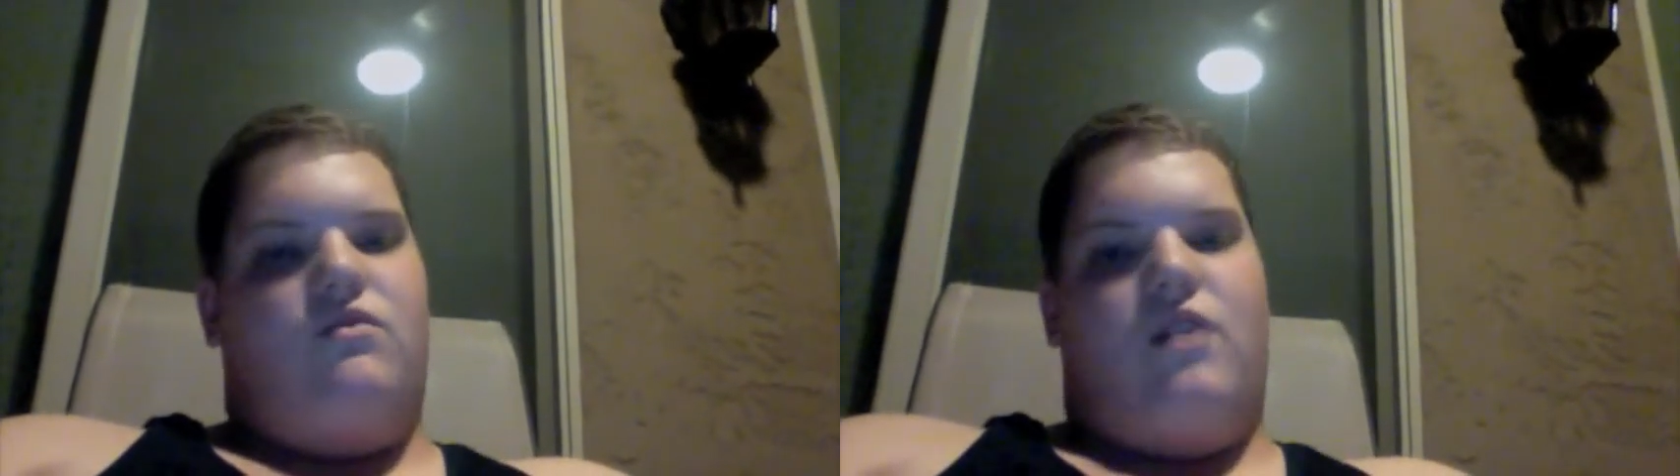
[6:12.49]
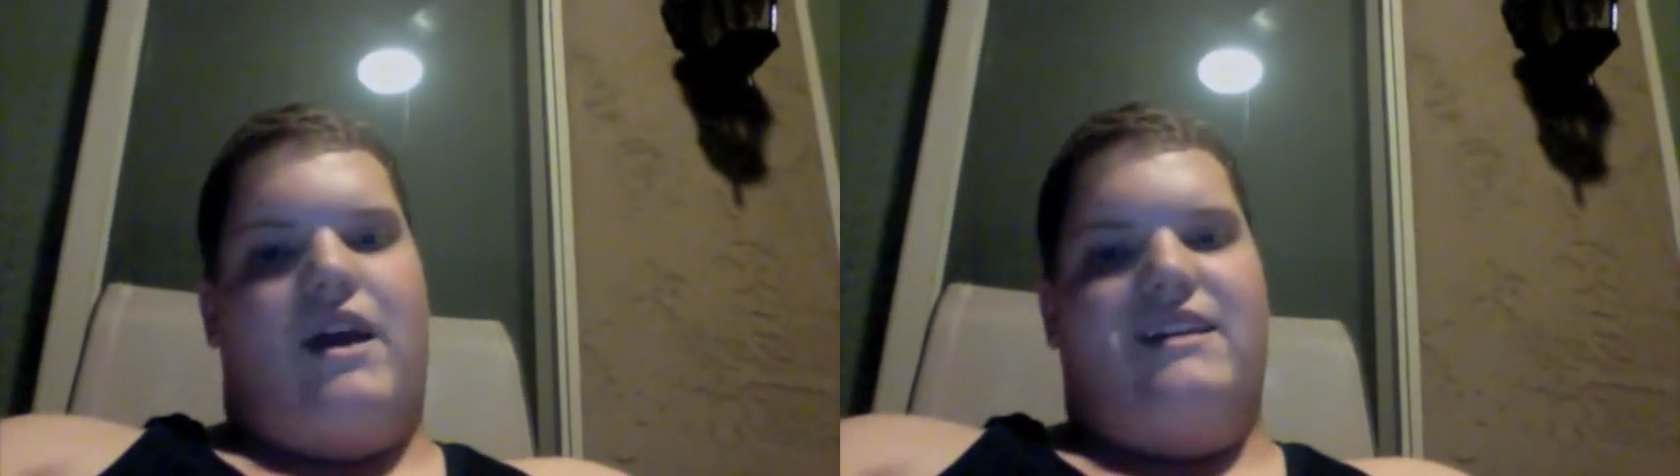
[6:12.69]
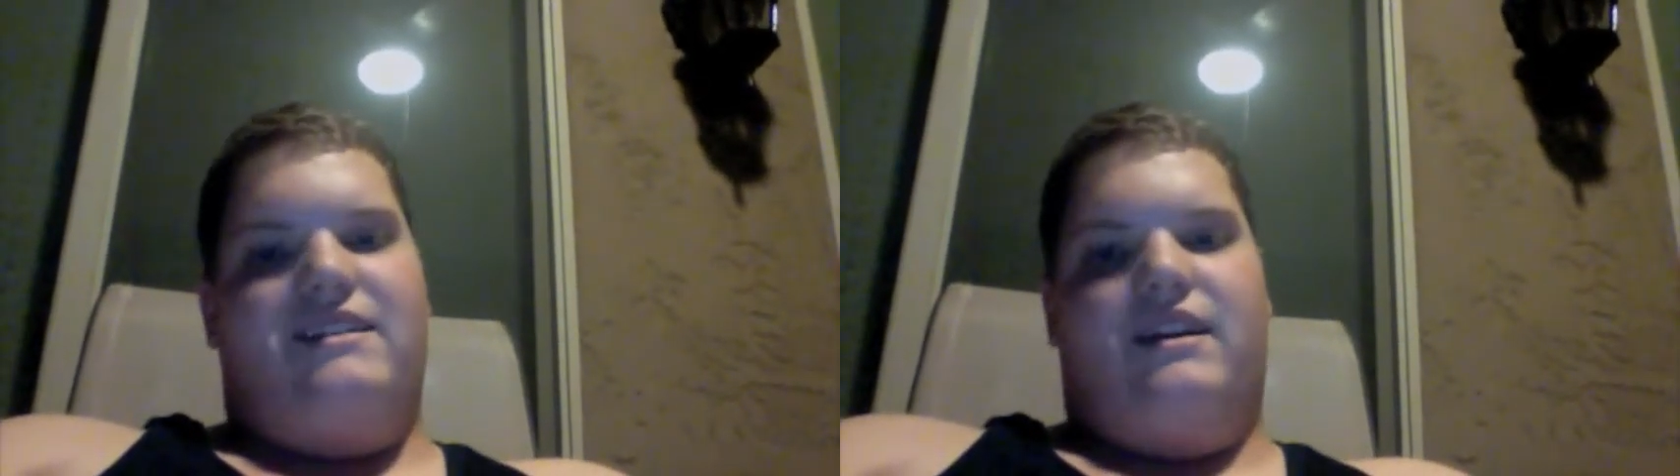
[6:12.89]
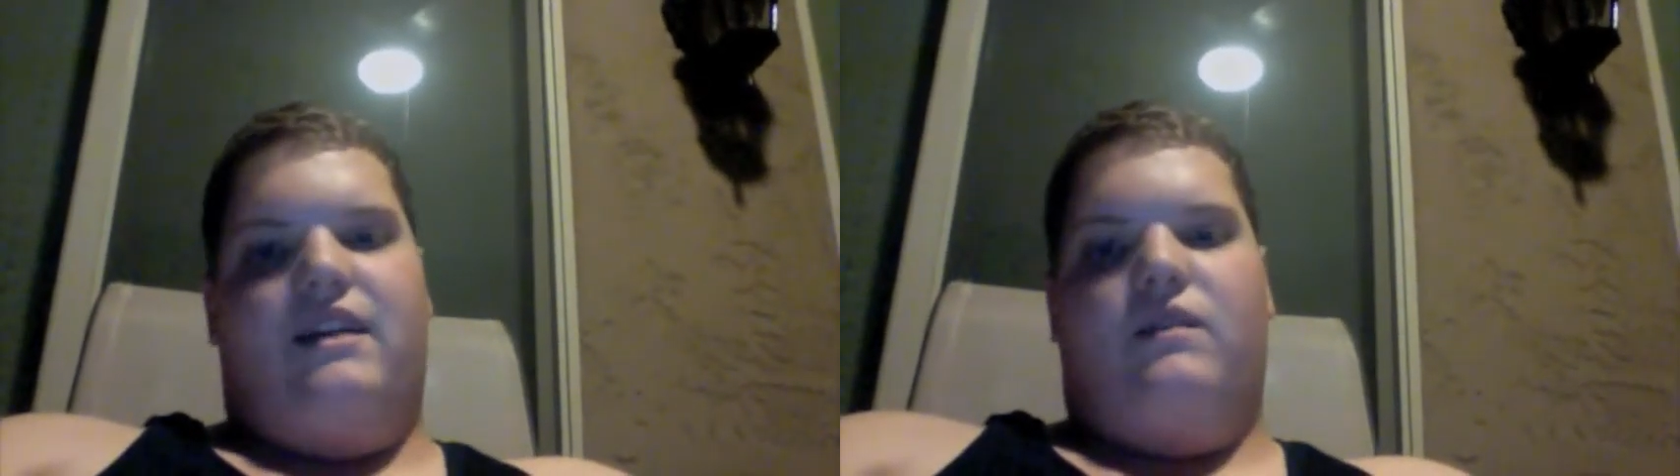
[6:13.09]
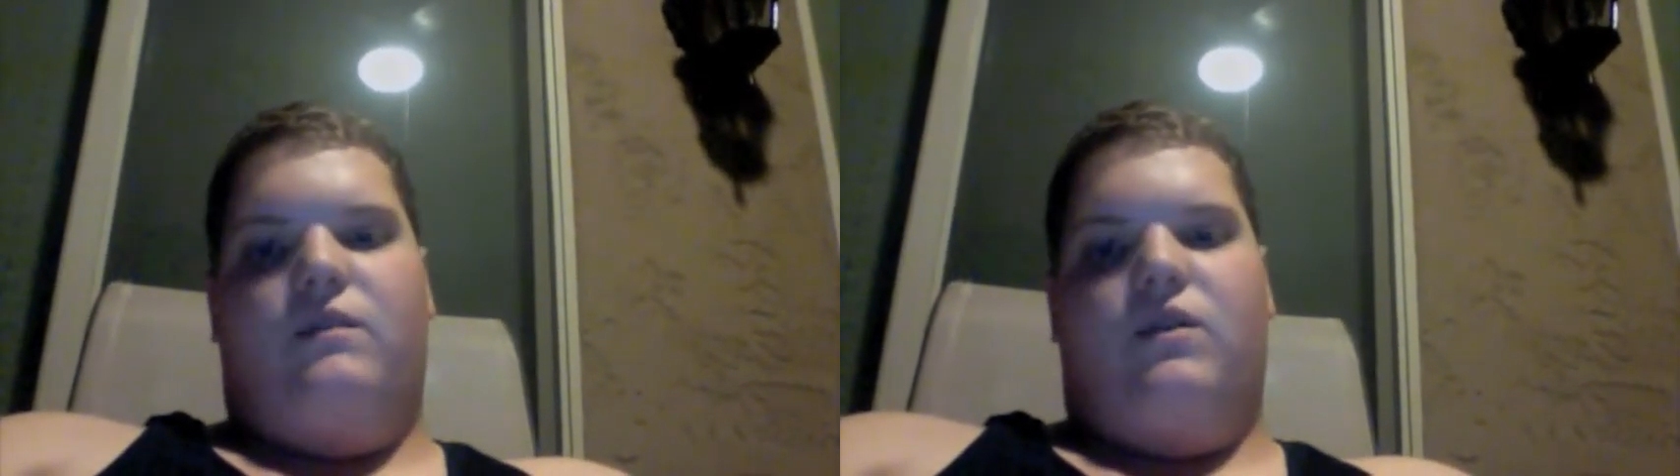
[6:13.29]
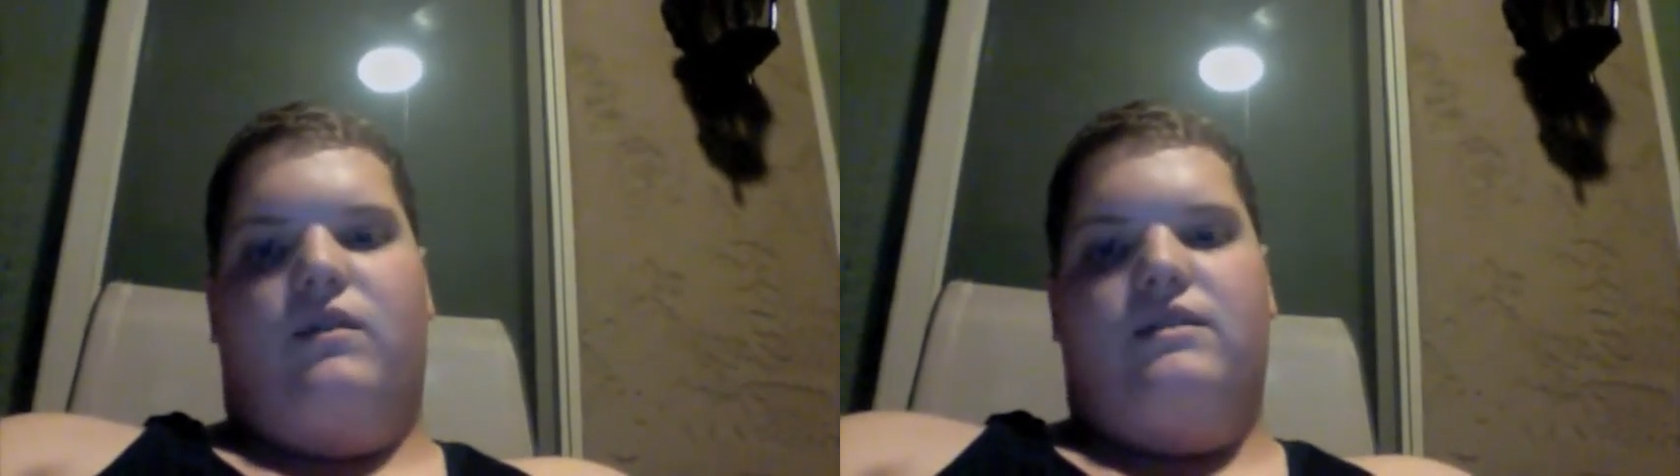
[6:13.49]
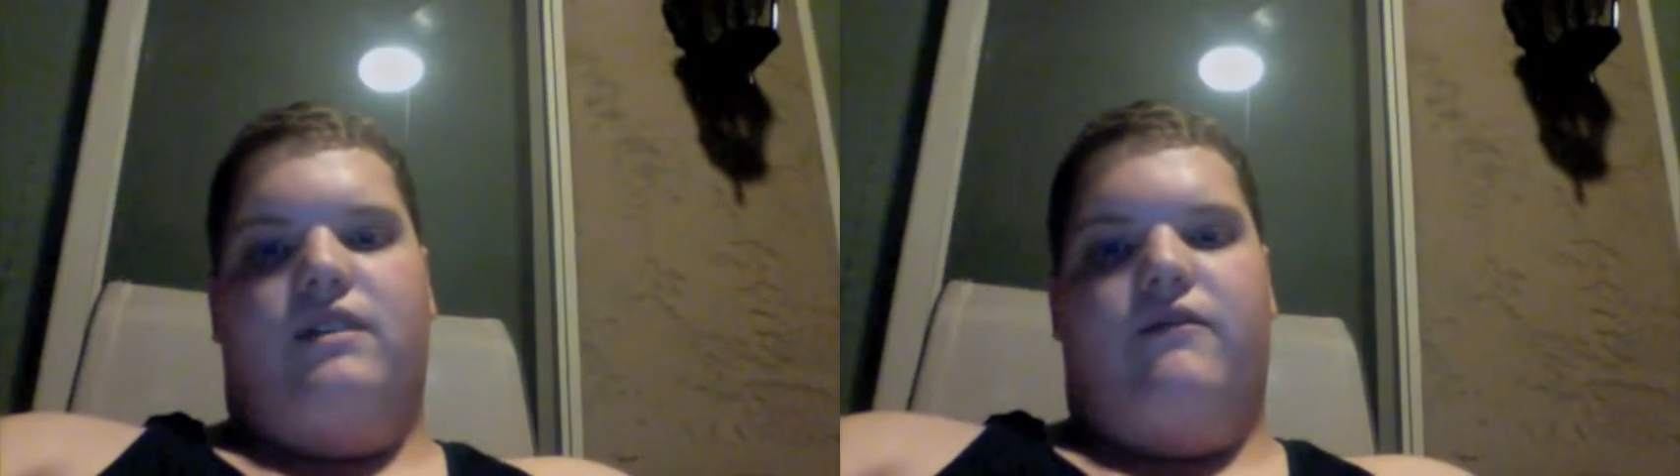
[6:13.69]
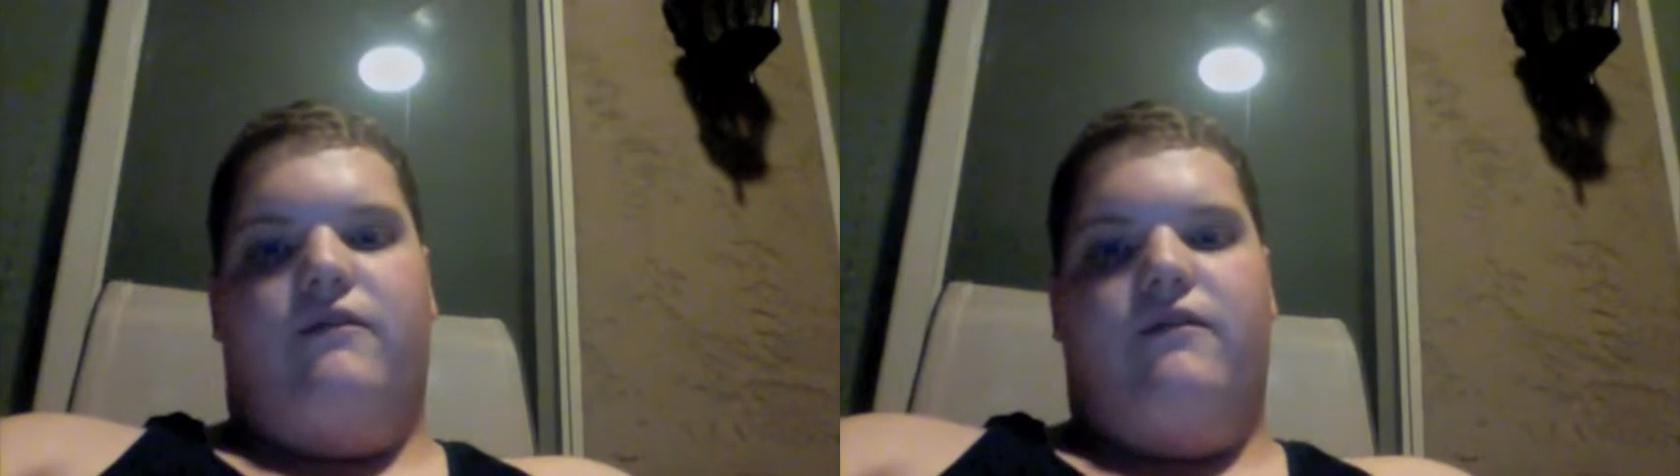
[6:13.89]
rising in the bowl
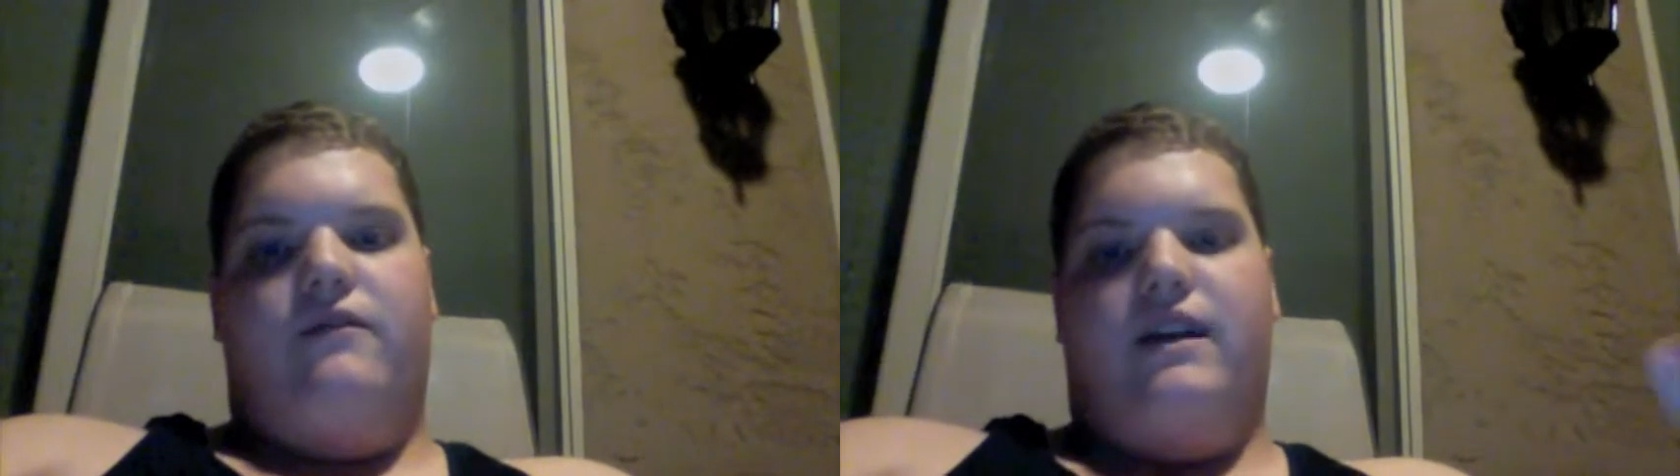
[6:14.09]
itself.